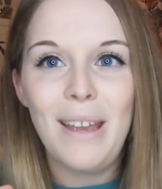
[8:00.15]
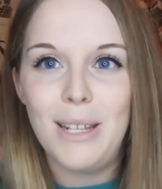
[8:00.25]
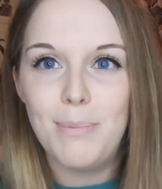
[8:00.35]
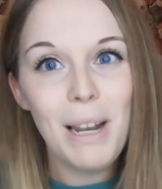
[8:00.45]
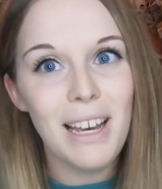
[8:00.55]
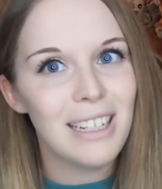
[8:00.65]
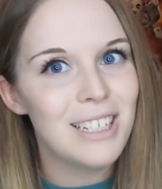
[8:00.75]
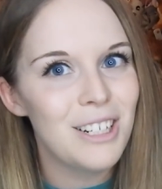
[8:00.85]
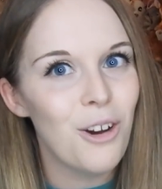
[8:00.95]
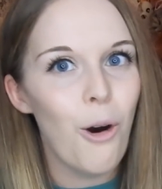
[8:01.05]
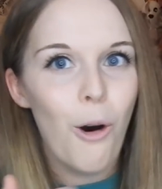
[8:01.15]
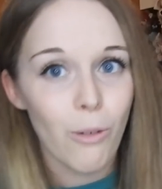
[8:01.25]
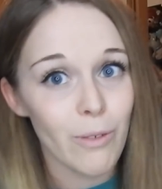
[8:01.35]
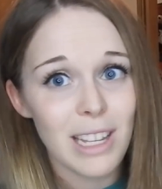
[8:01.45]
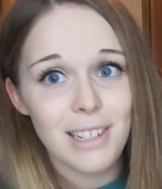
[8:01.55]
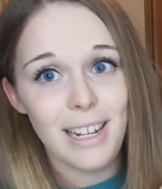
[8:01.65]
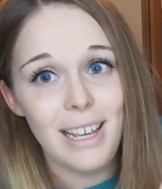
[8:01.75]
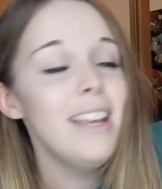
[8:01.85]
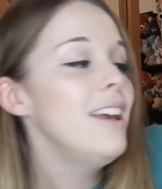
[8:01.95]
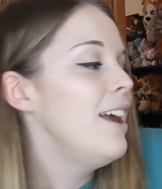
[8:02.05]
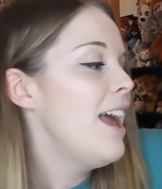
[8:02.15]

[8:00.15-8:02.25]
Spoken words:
is Plush, obviously,